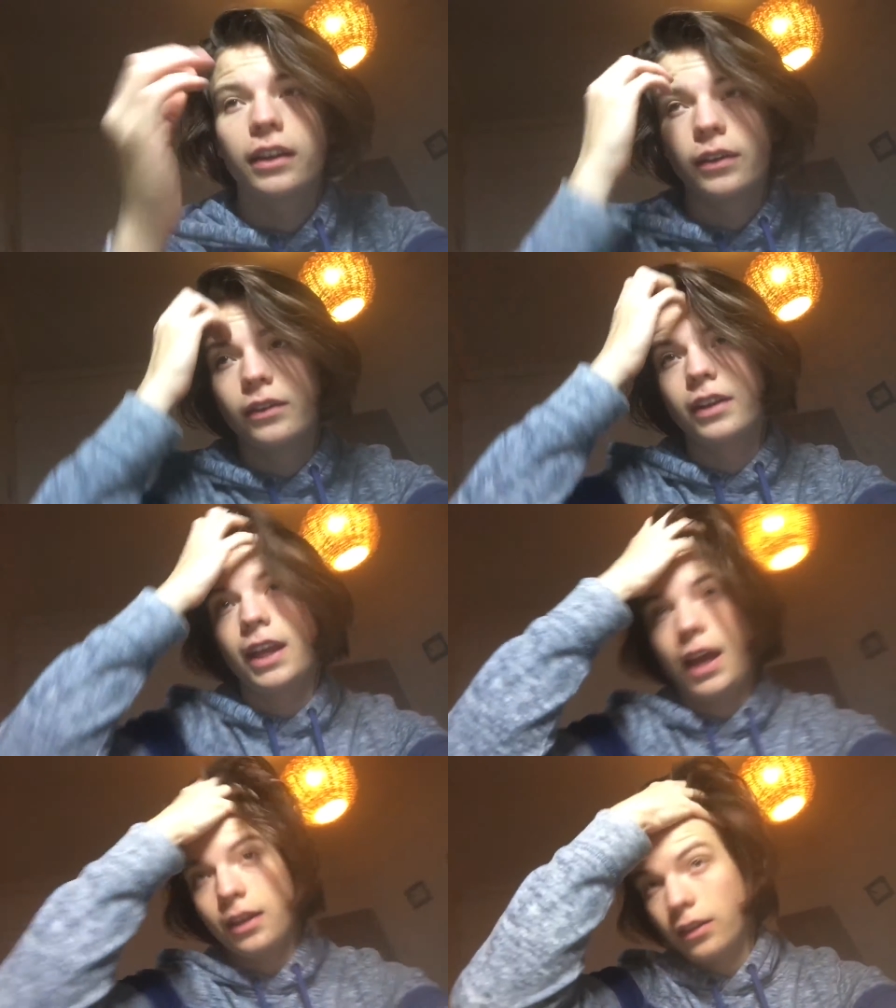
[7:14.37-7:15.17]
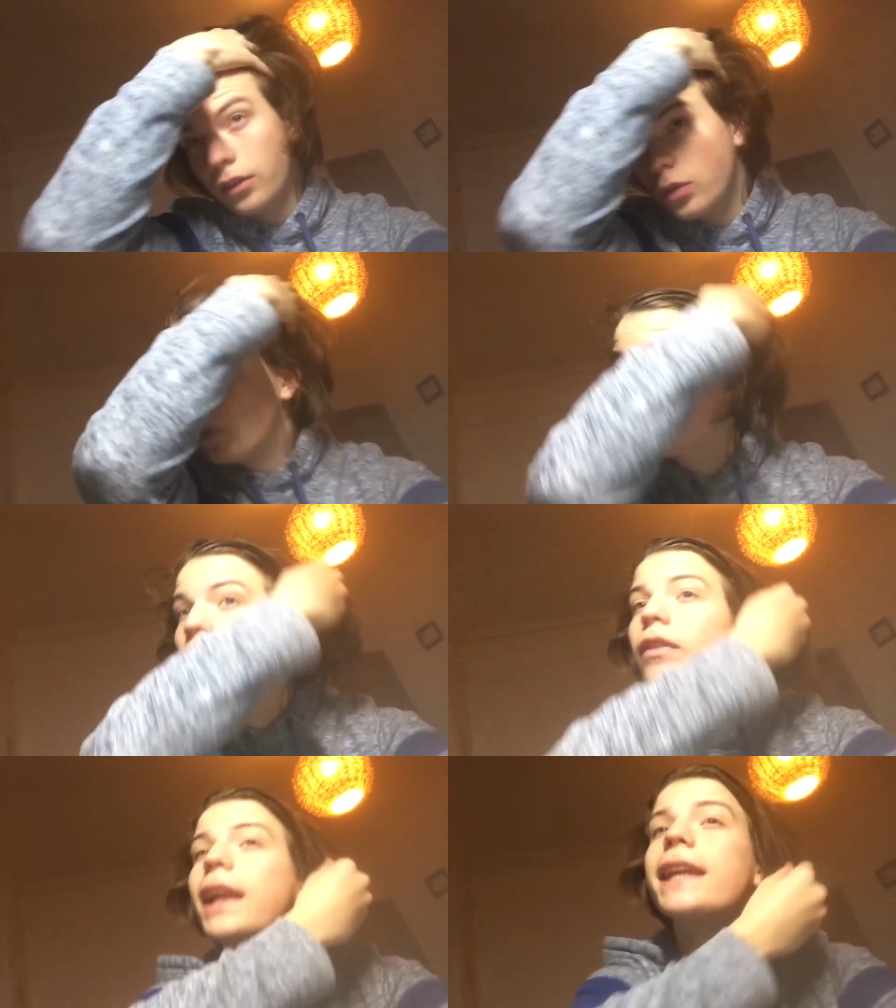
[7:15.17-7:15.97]
are going to get is called
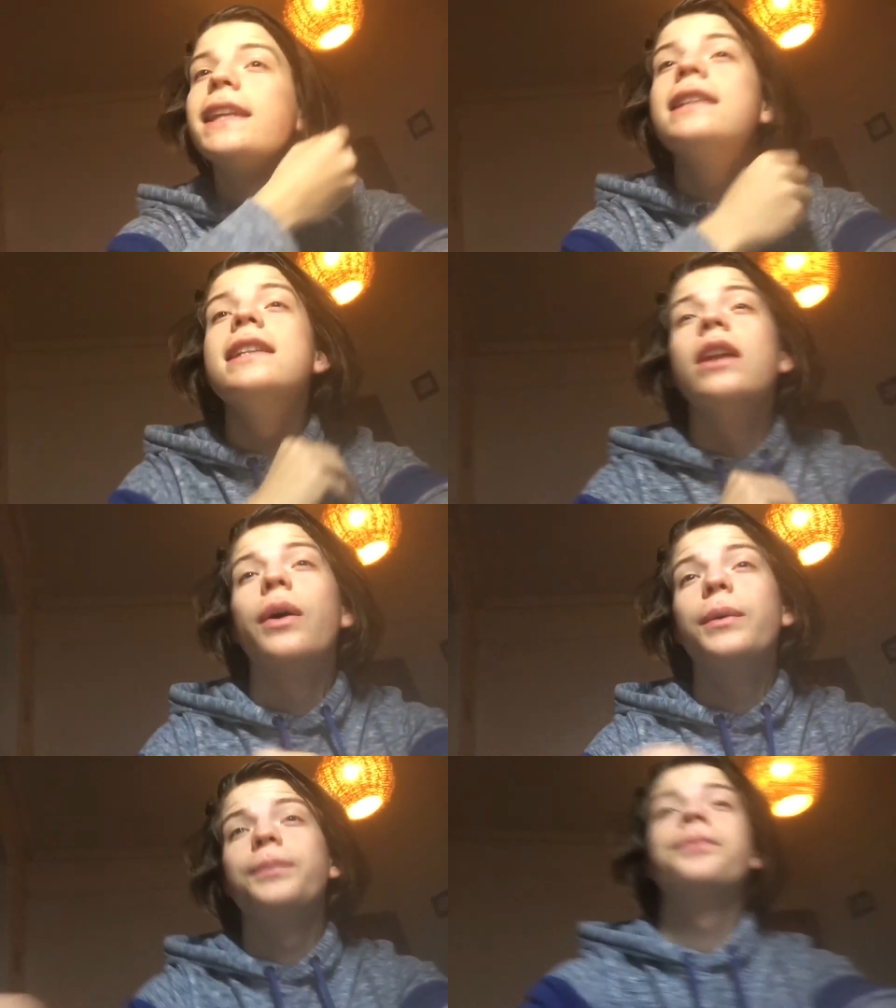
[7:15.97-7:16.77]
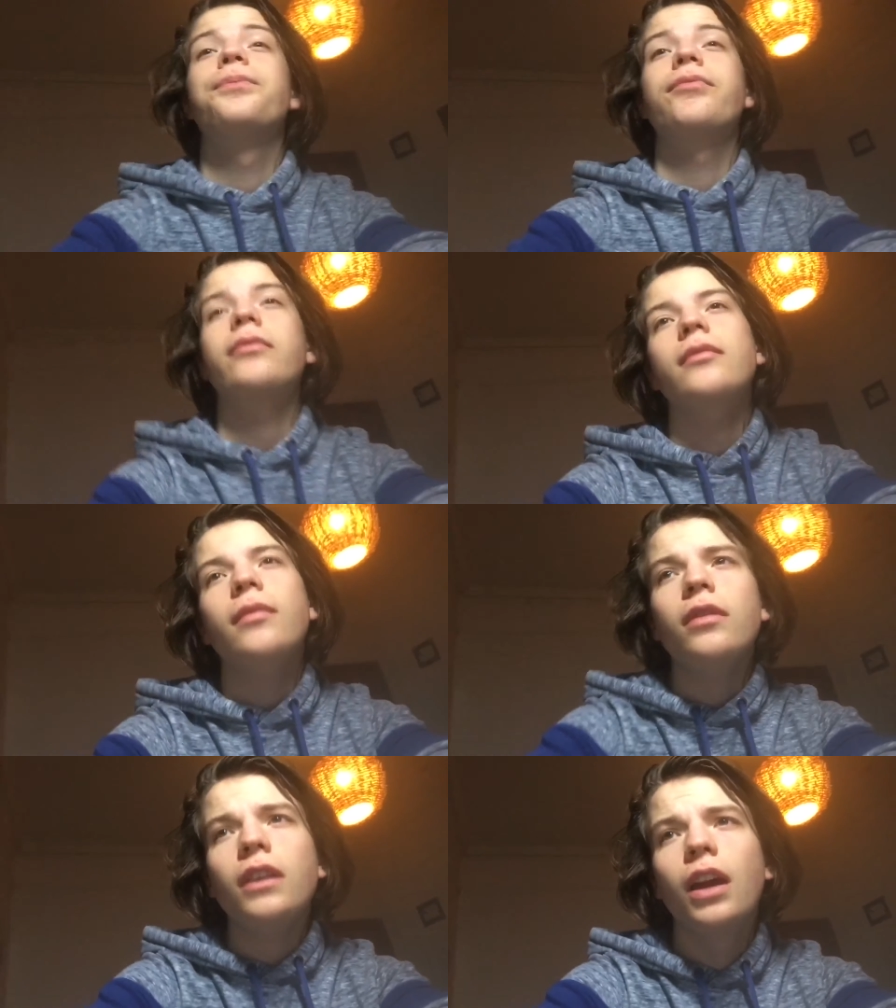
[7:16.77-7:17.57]
the Valentino,
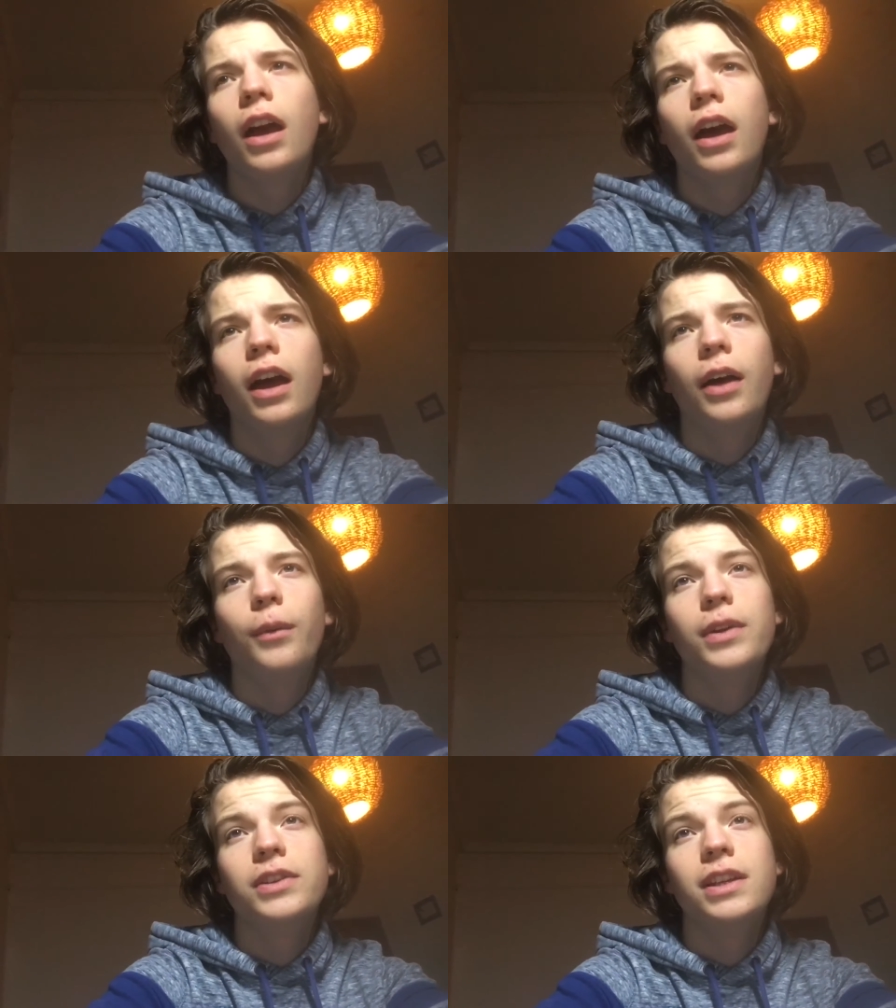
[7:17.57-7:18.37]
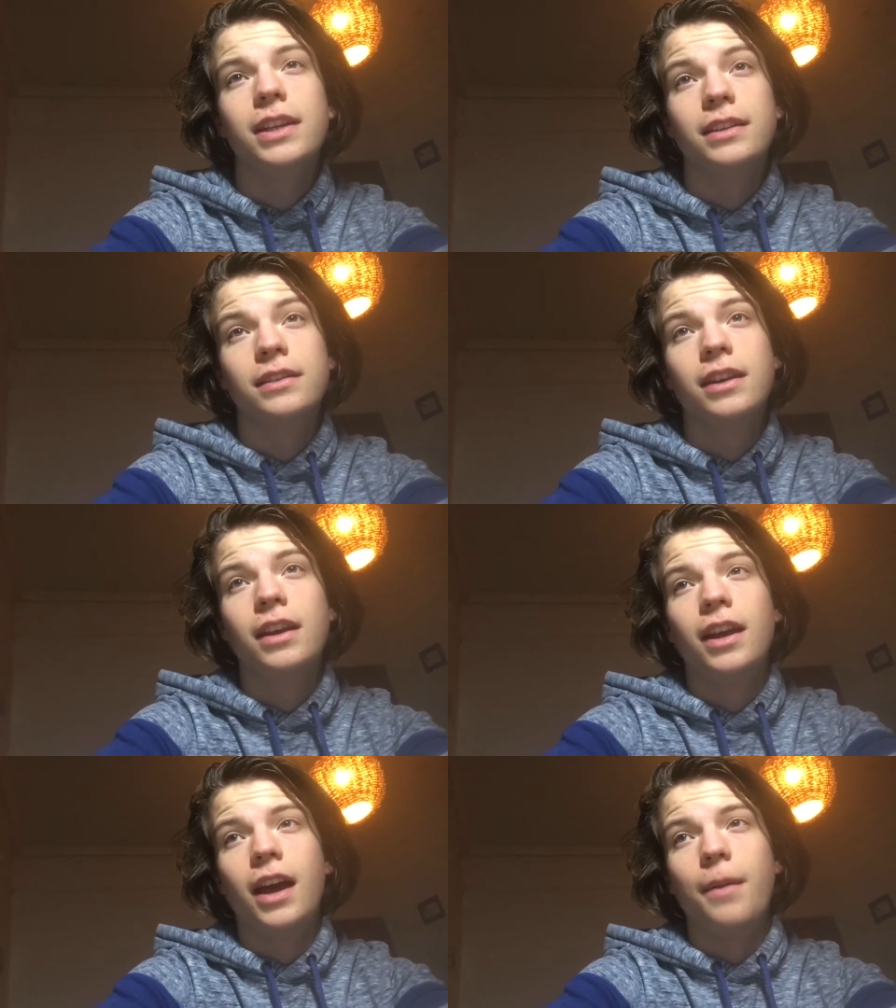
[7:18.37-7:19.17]
uh, which is
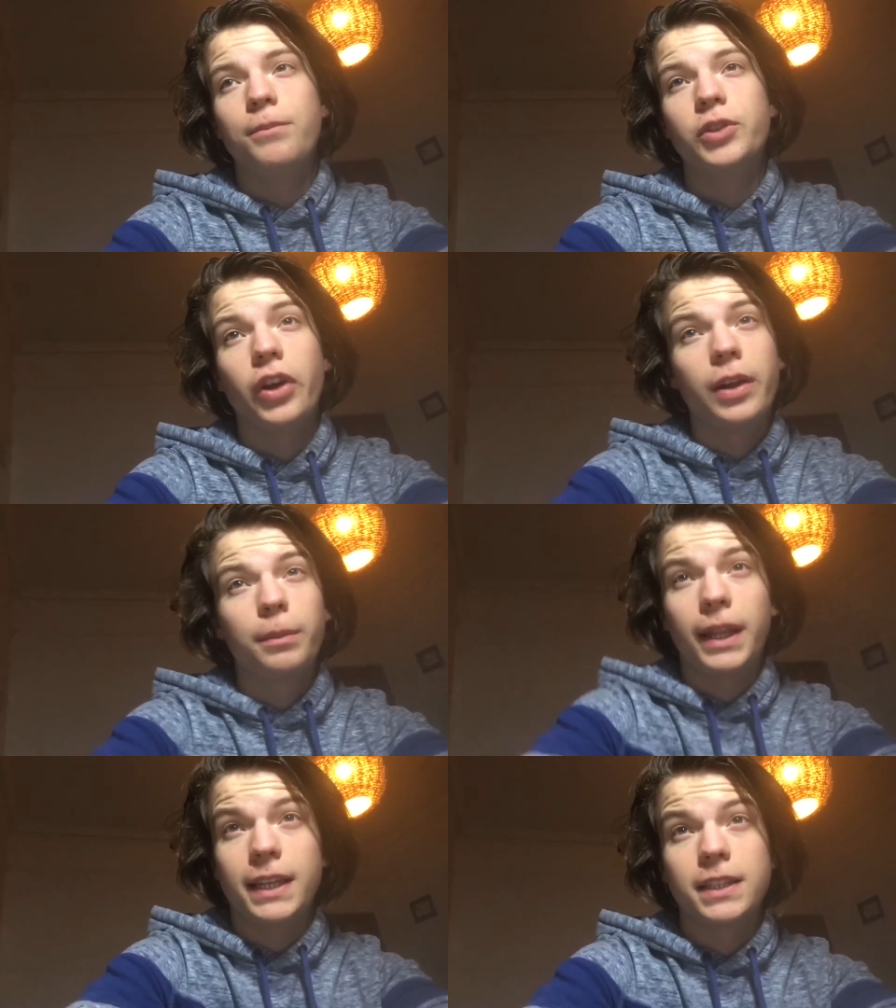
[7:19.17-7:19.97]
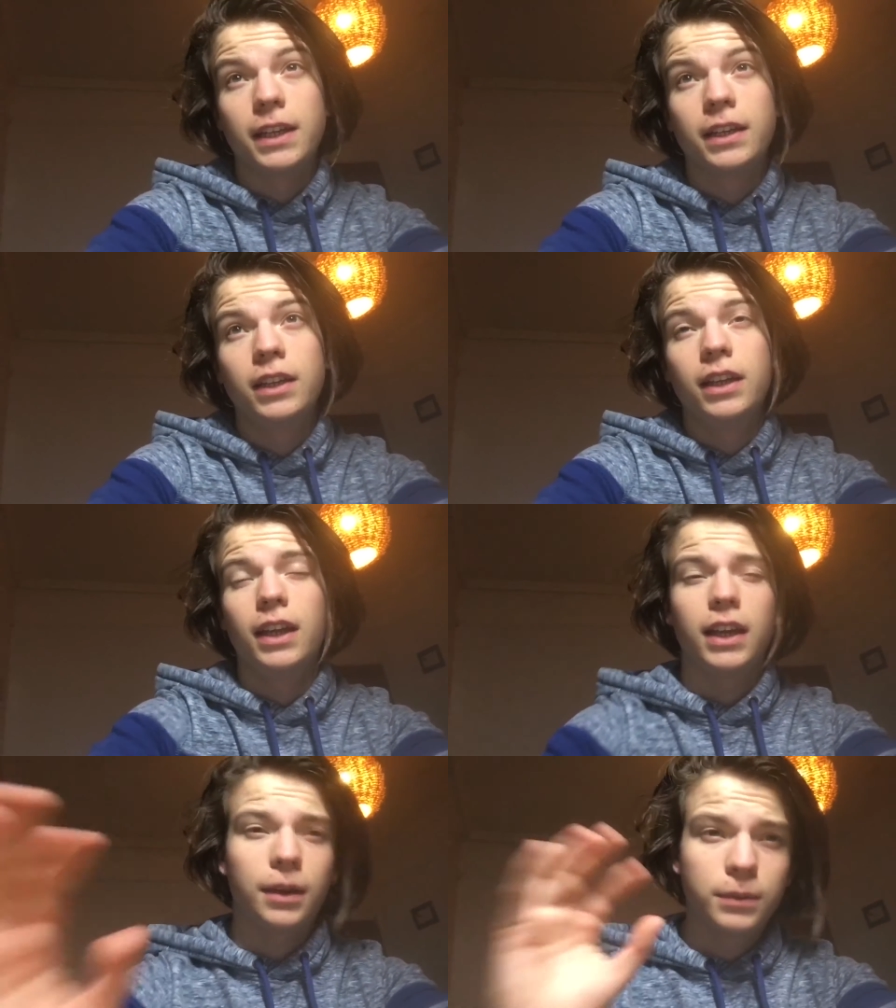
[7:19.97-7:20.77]
a giant platter.
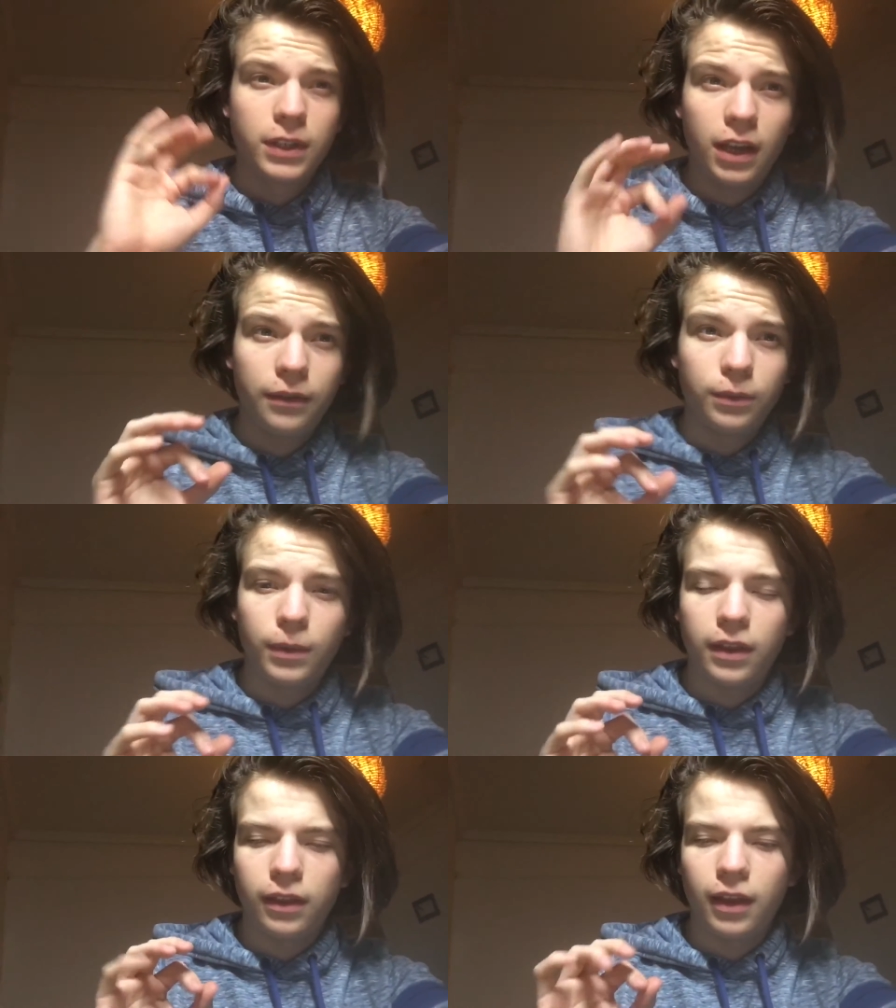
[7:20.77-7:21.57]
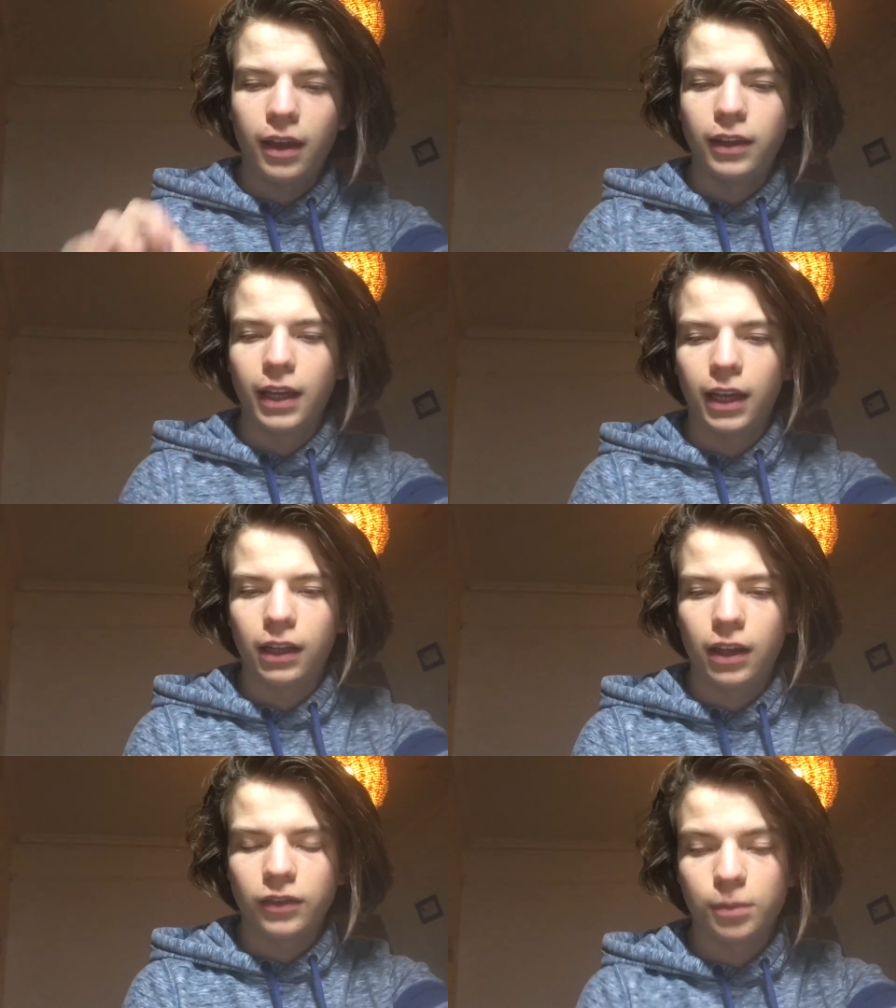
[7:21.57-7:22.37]
It comes served with, uh, you get a
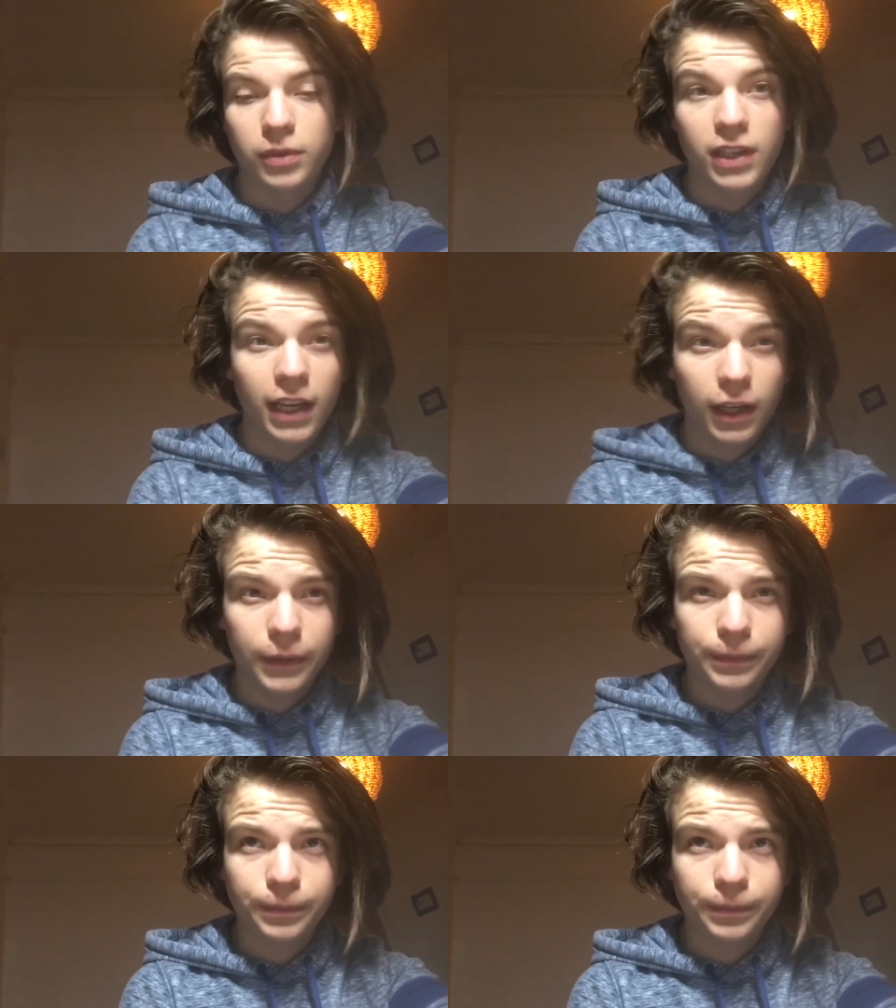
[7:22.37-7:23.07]
glass of Prosecco,